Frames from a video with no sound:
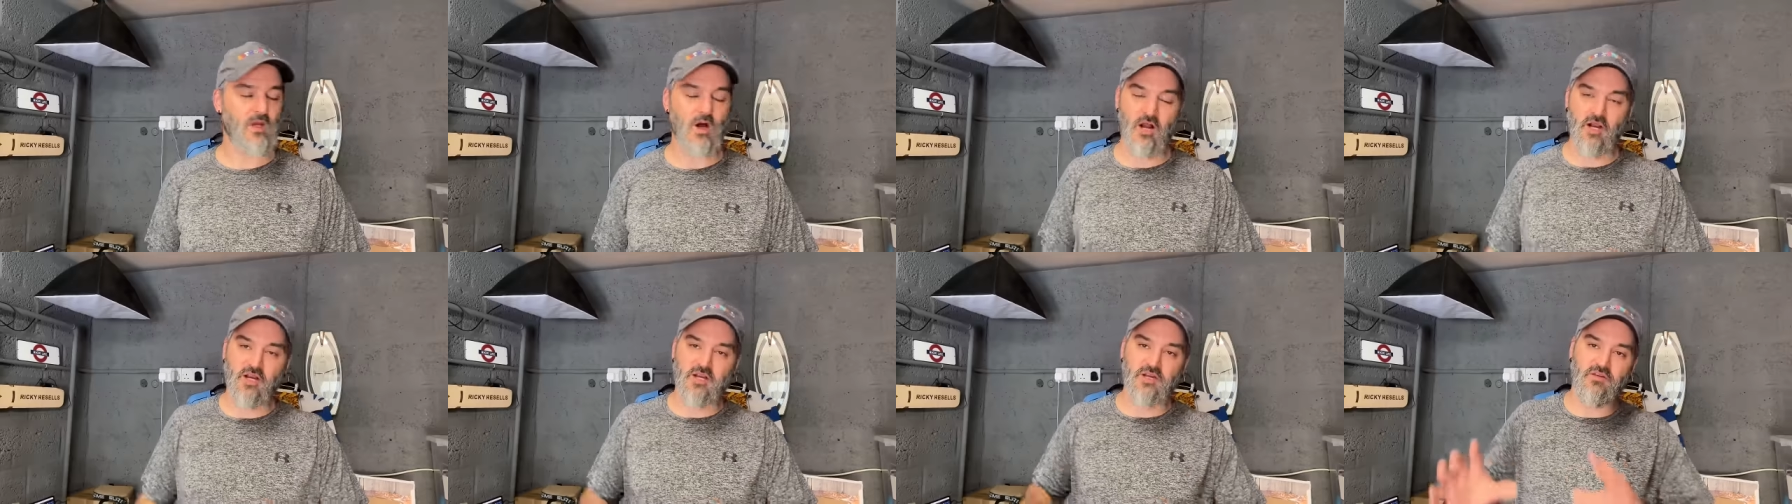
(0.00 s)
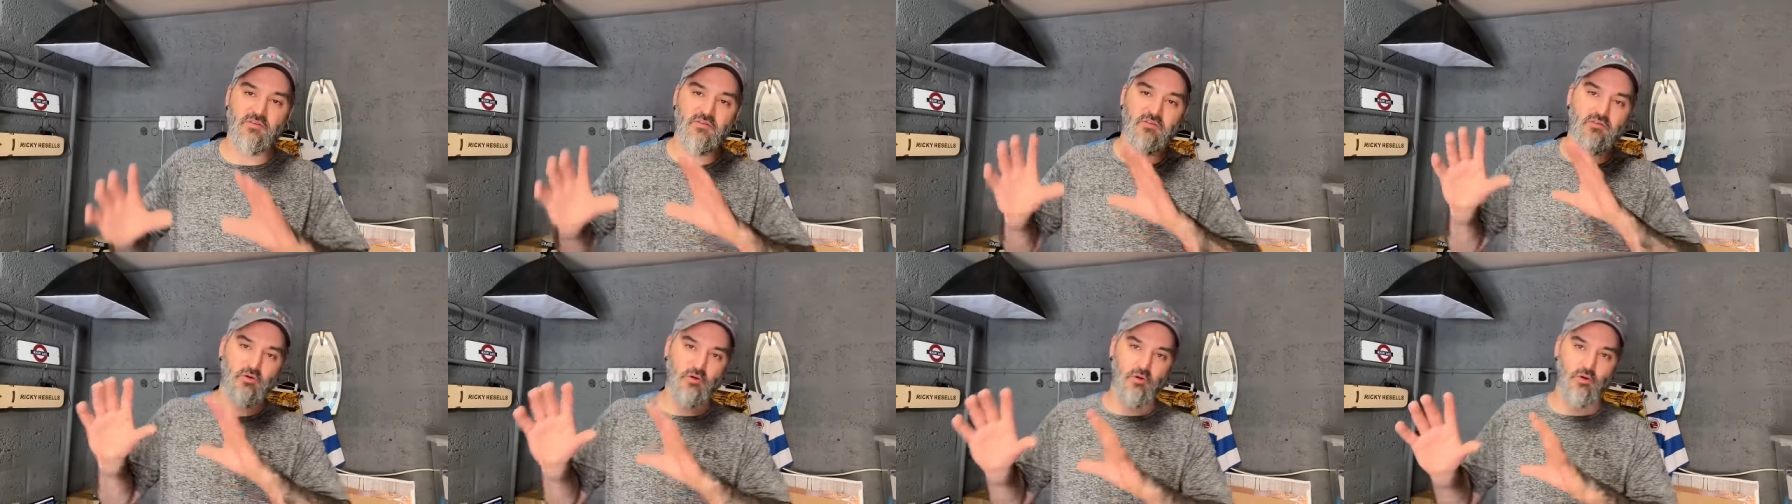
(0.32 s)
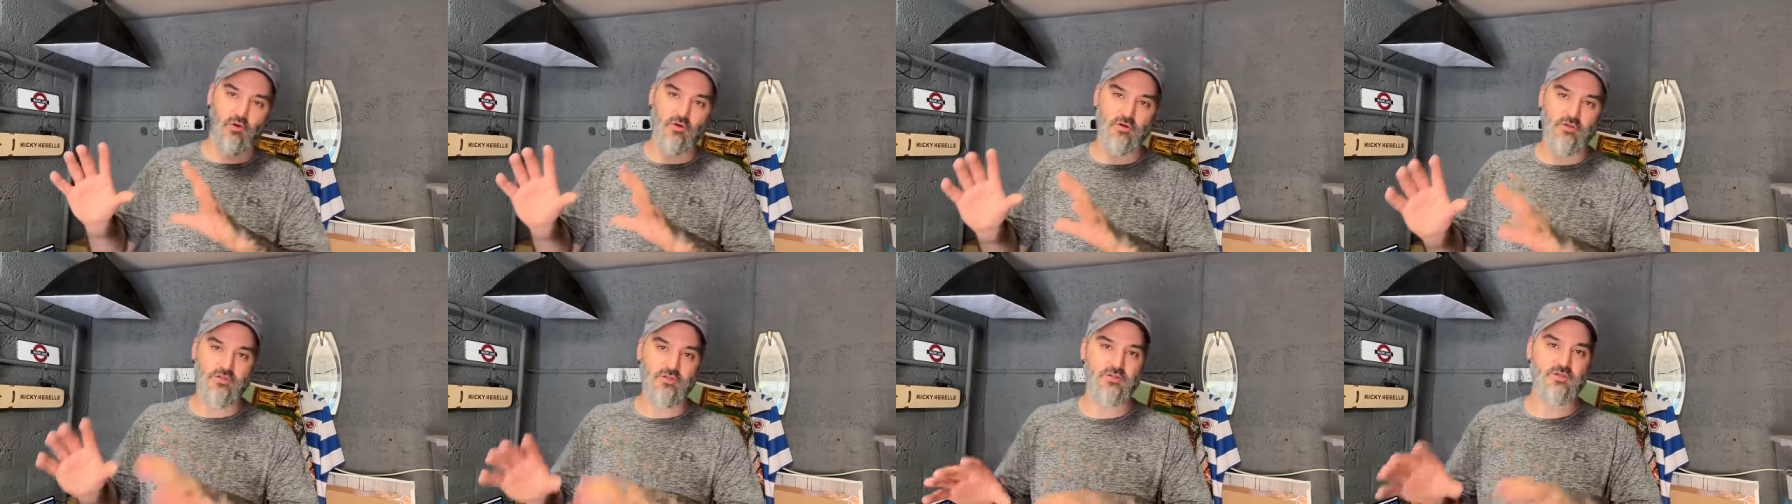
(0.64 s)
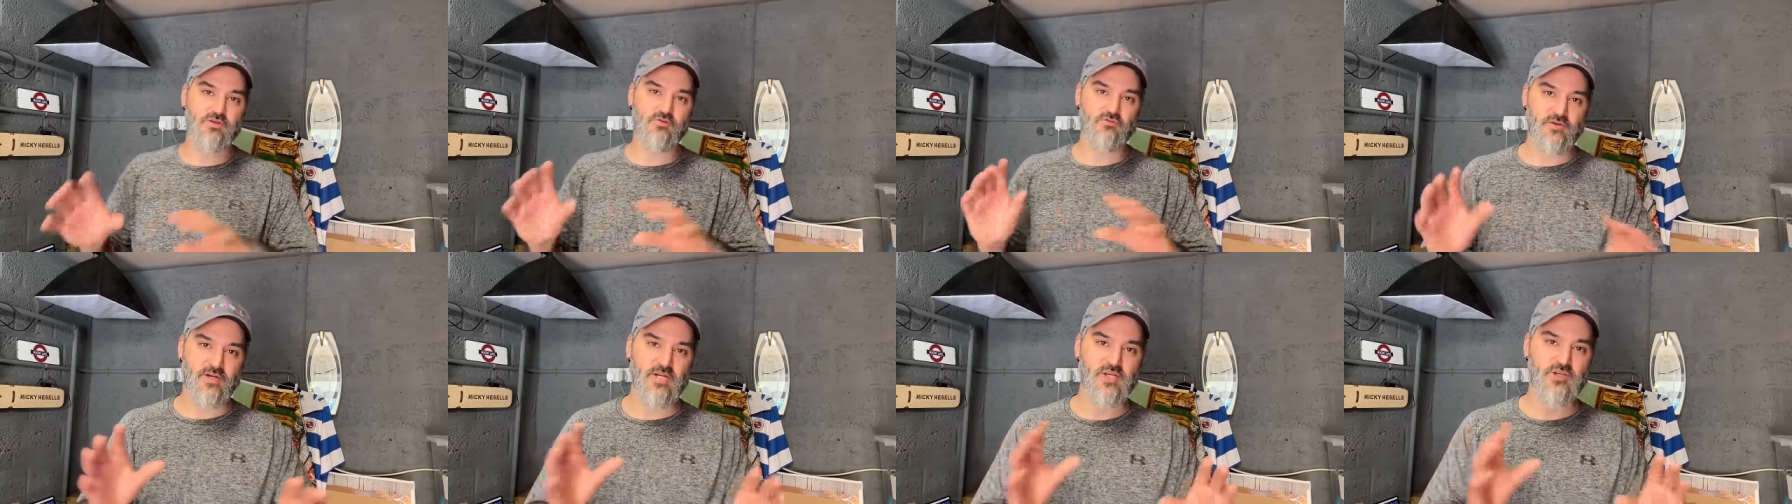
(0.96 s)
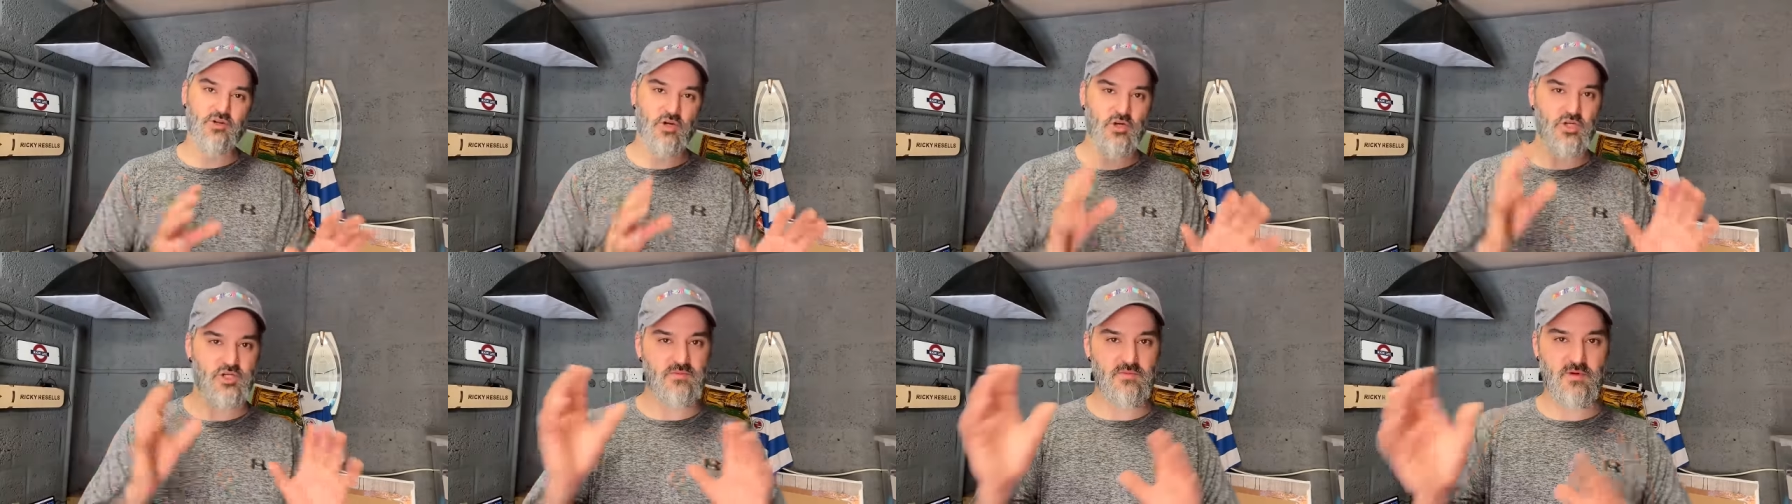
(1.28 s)
I can afford to
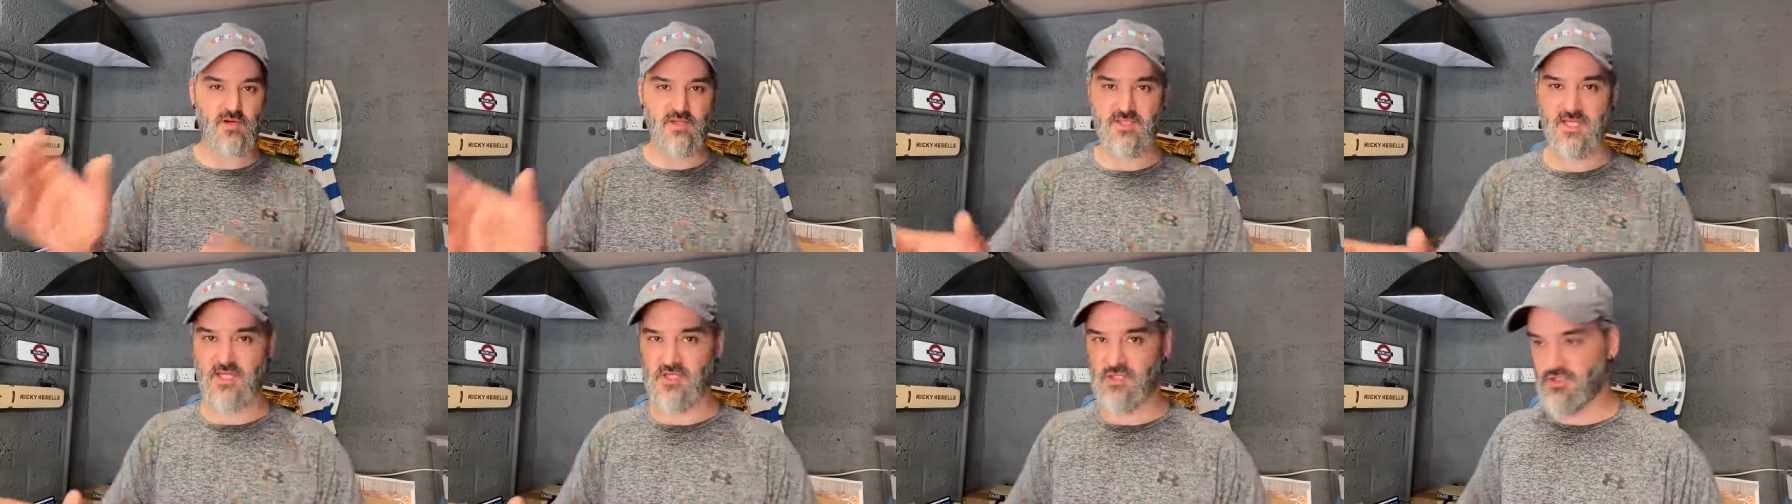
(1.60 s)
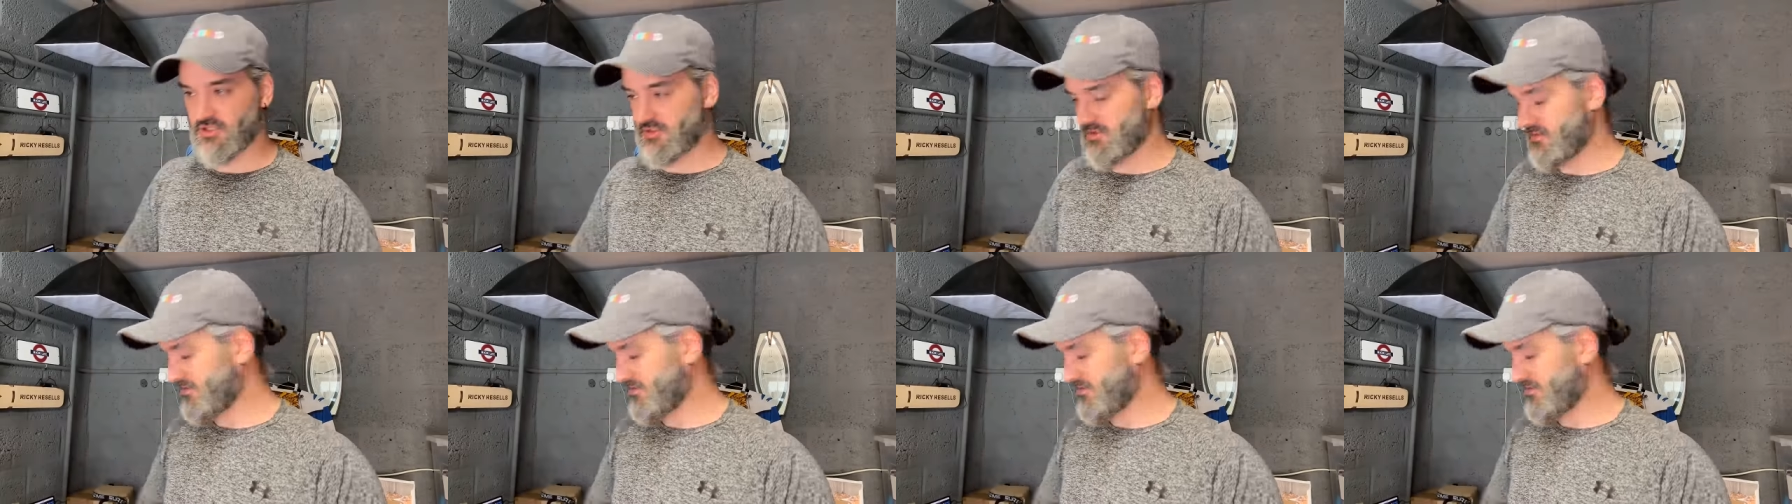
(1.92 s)
restructure my attention